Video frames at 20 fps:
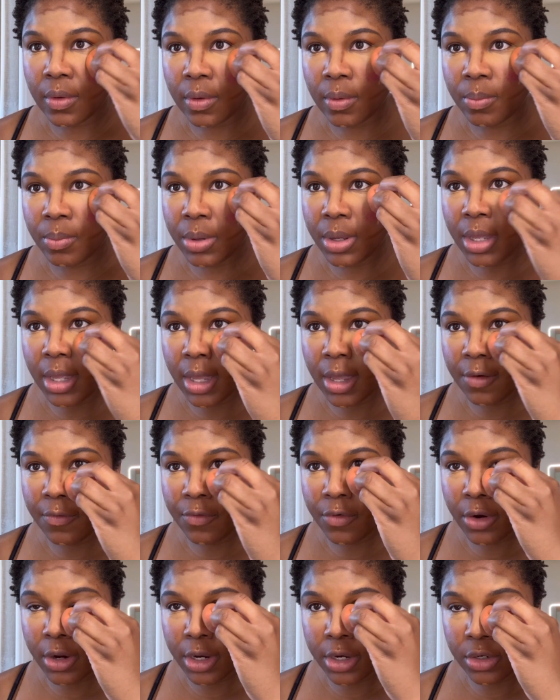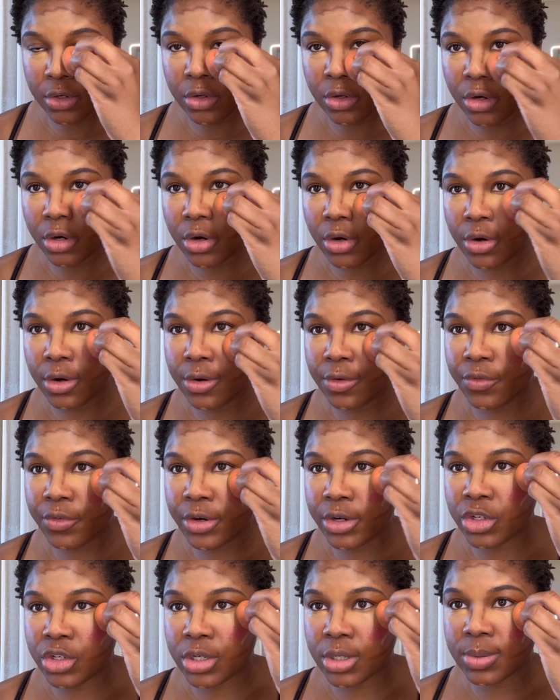put effort into your current
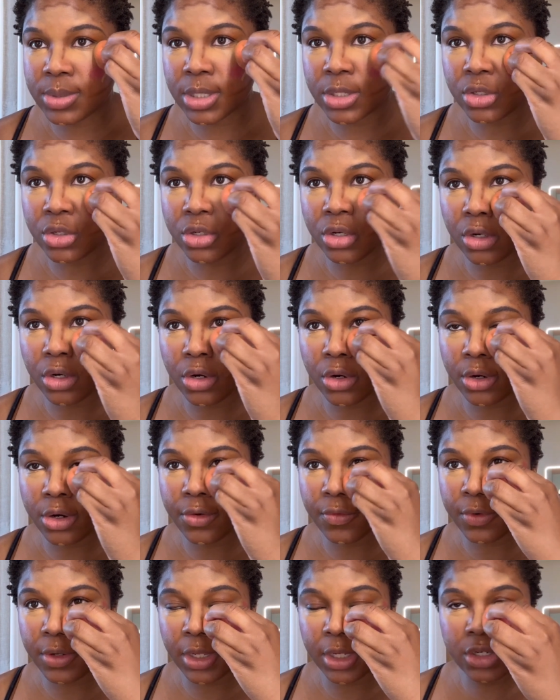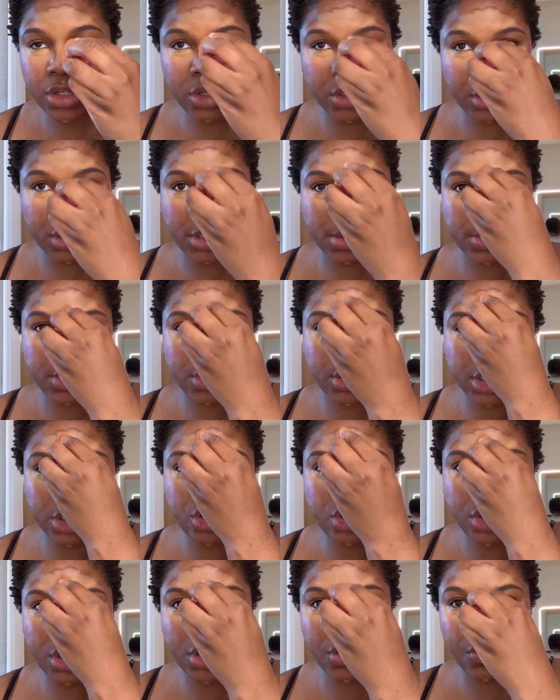friendships, into your current relationships, so that
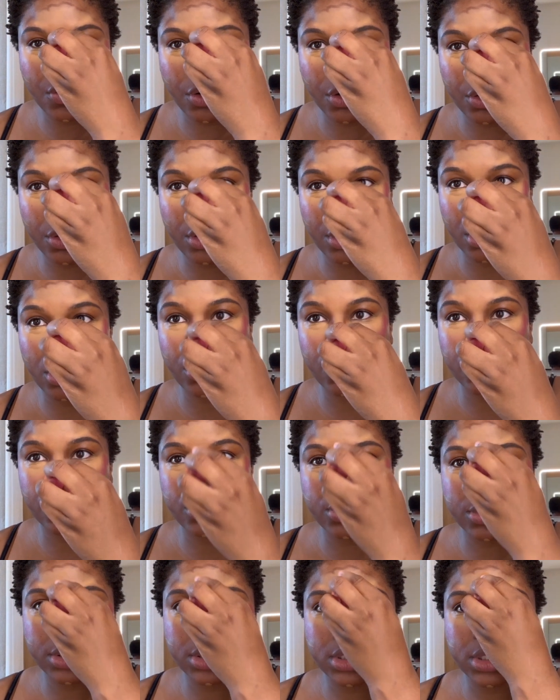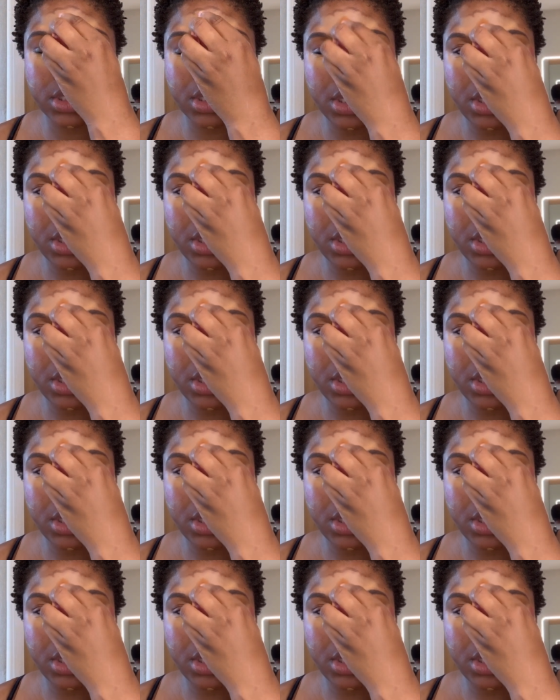you can grow those